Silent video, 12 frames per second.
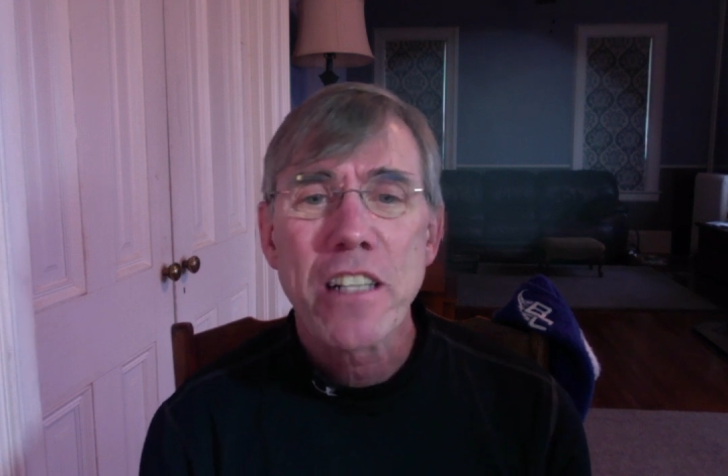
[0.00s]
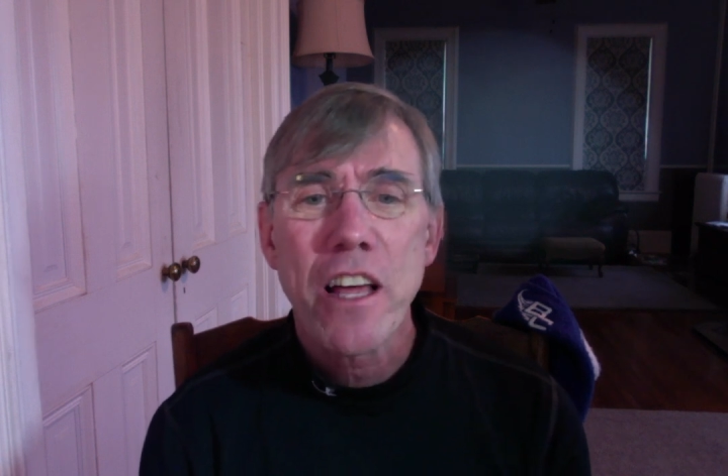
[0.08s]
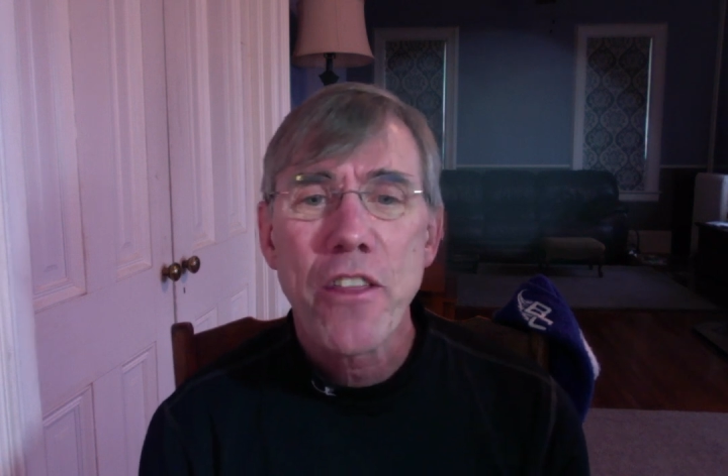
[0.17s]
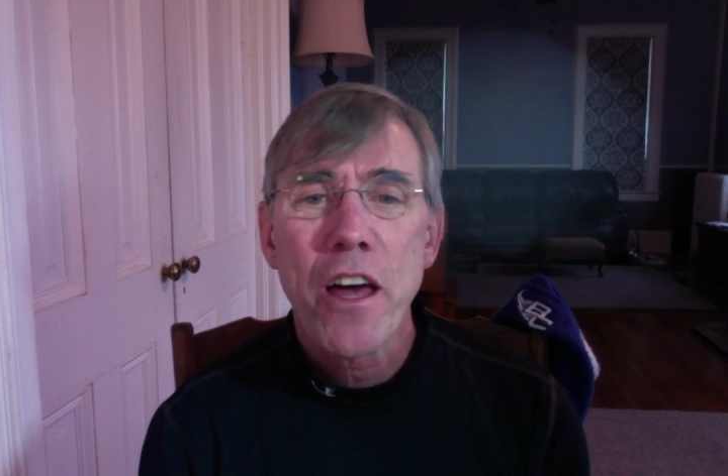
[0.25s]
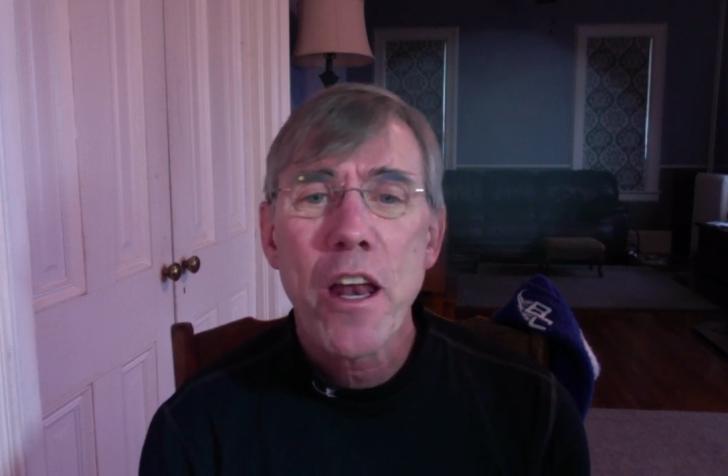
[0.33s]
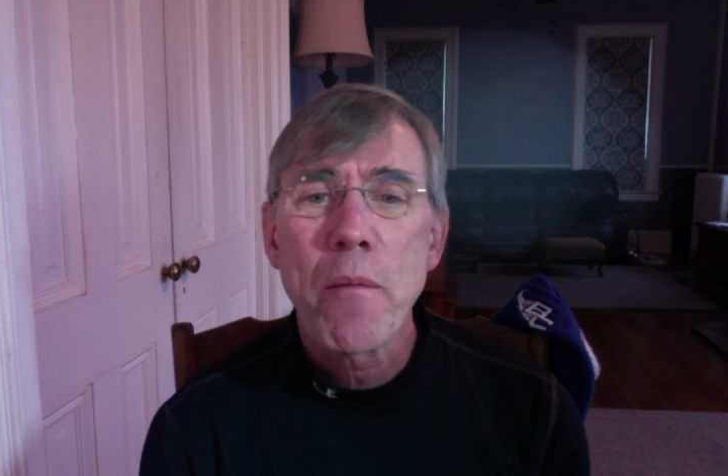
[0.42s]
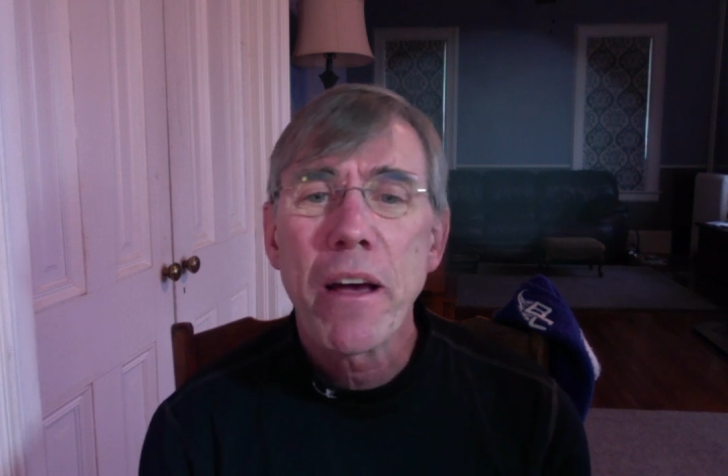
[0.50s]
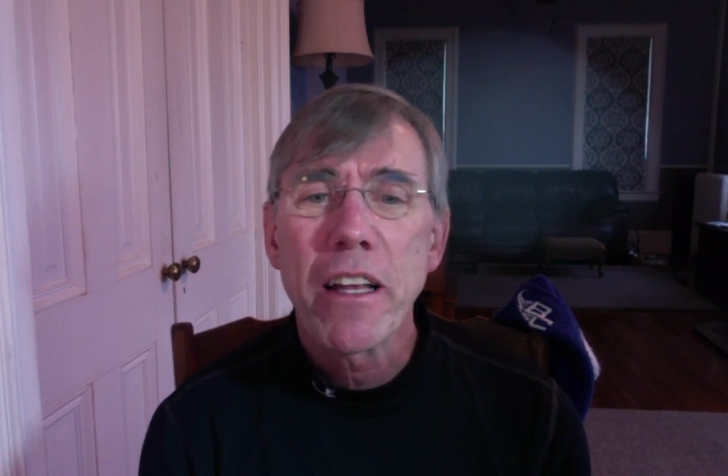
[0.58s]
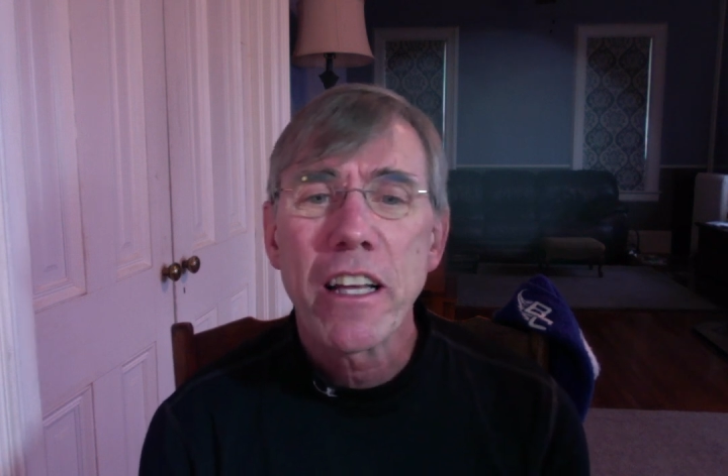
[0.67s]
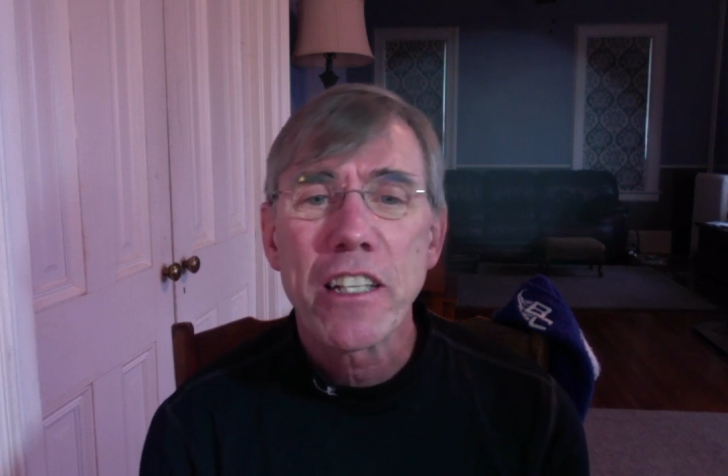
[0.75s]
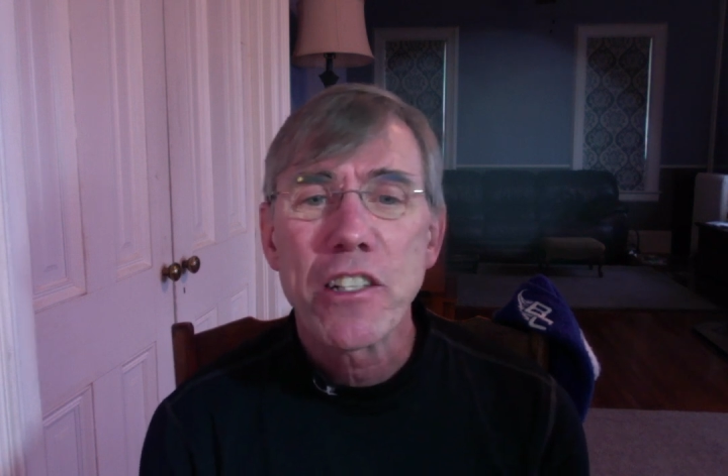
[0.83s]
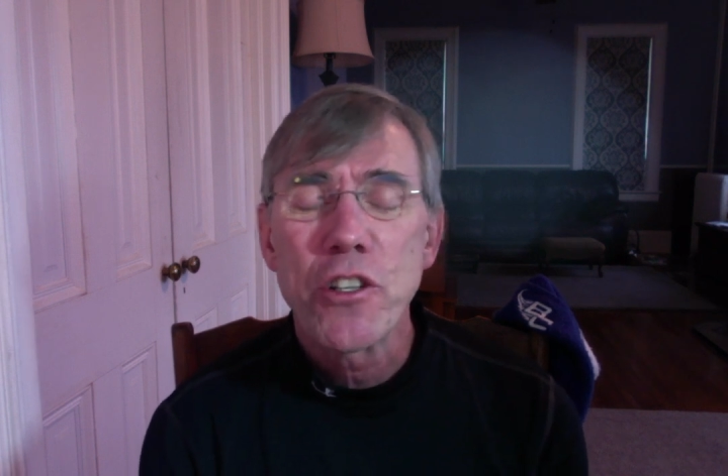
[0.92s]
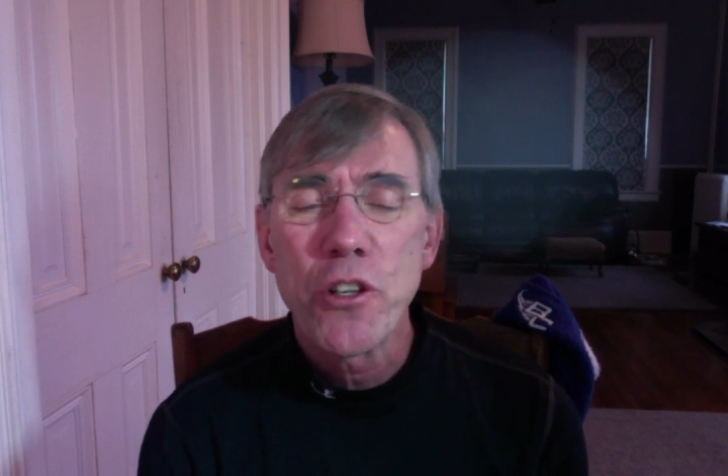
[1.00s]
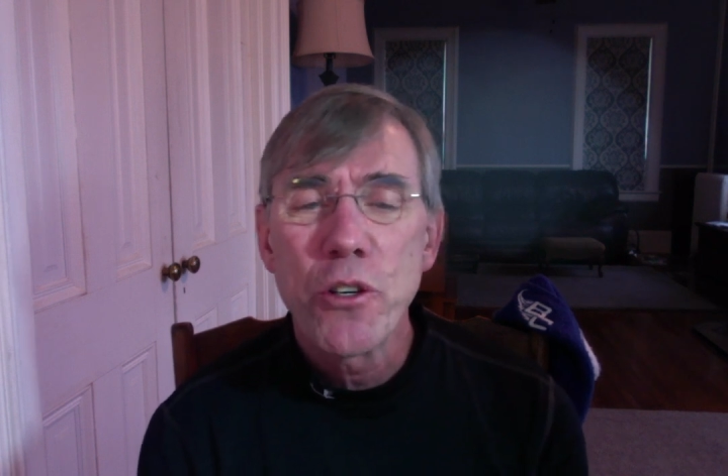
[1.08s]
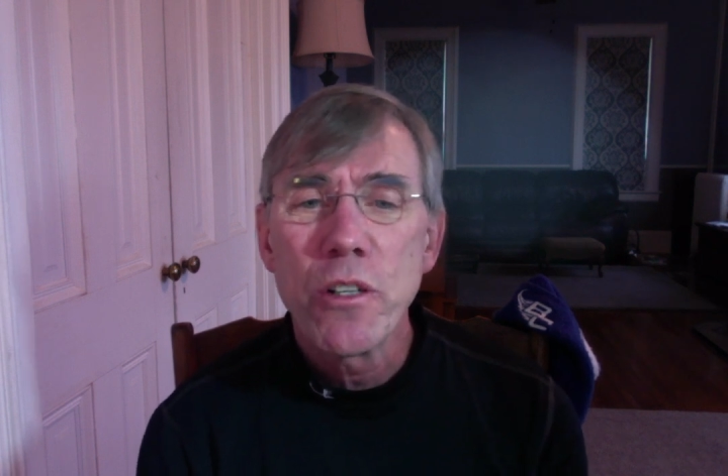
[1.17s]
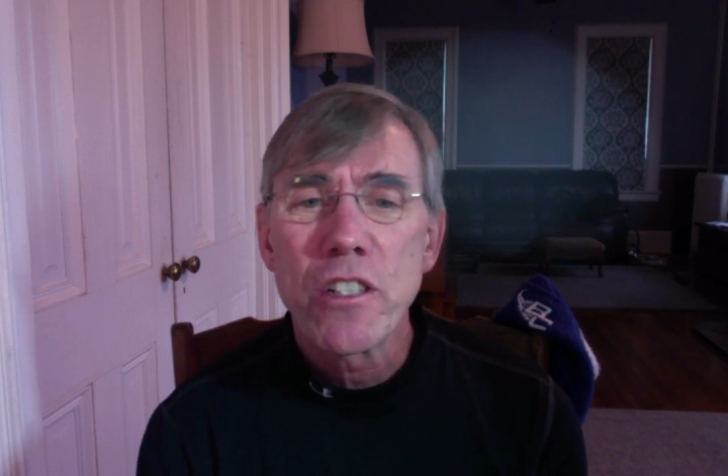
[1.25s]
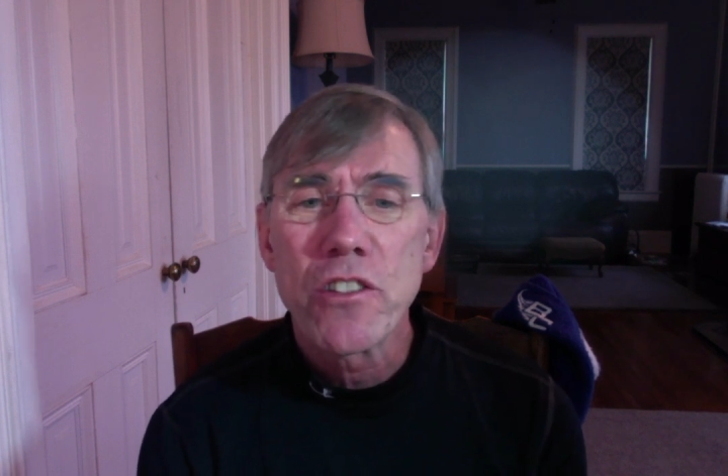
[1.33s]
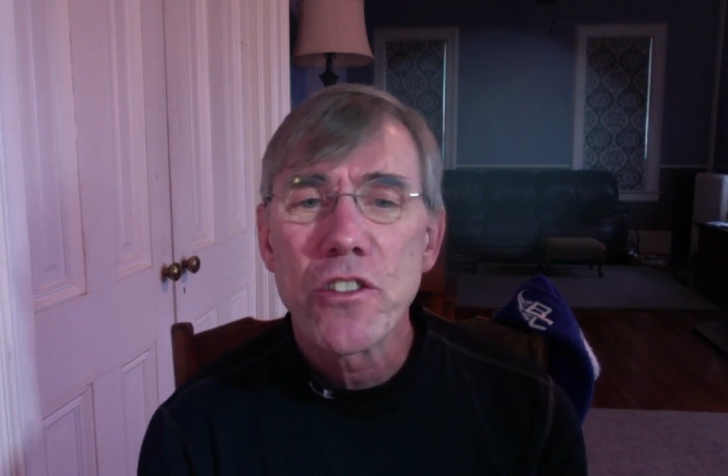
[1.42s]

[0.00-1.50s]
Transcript: I thought I might like to do is